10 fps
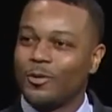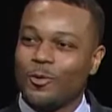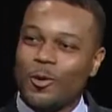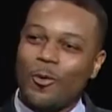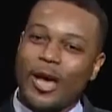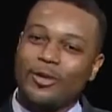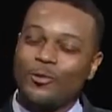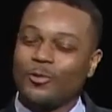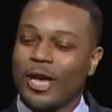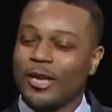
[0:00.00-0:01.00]
You know, why
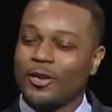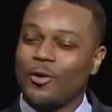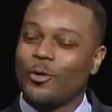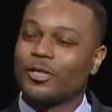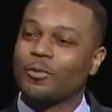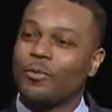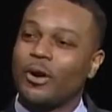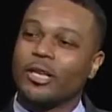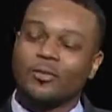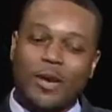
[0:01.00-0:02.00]
you can't go and
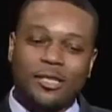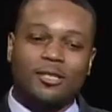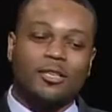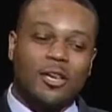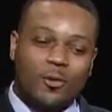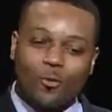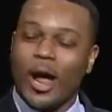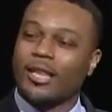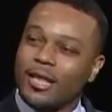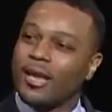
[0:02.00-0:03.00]
support, especially
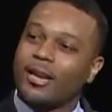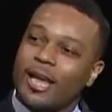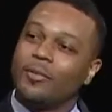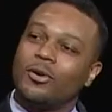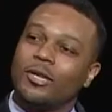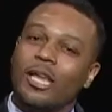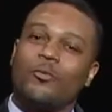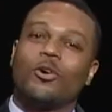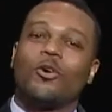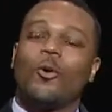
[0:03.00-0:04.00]
right there in the neighborhood. They
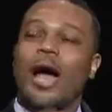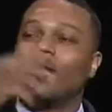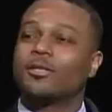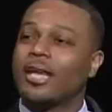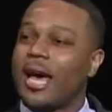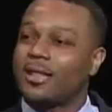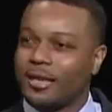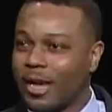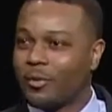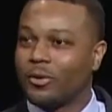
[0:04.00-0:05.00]
will go outside the
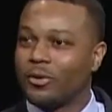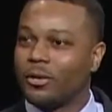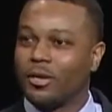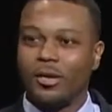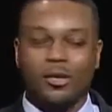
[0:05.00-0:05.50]
neighborhood